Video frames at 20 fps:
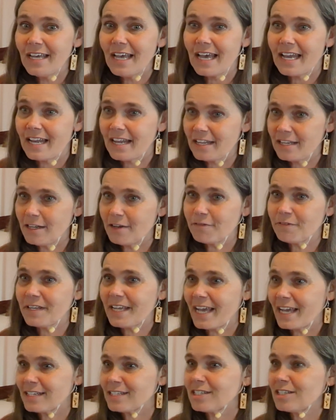and I had enough
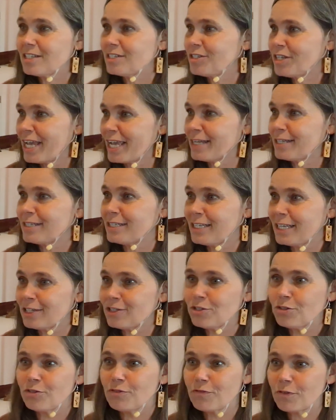gas in the tank to
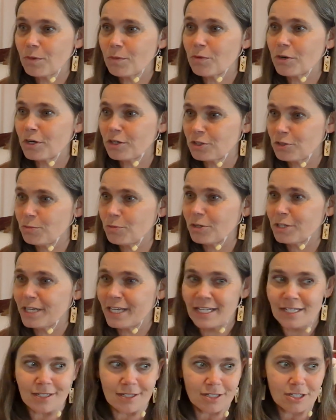get to and from work 2 more
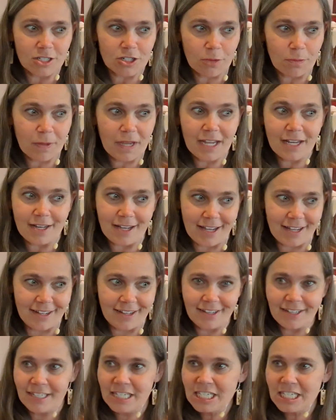days until payday.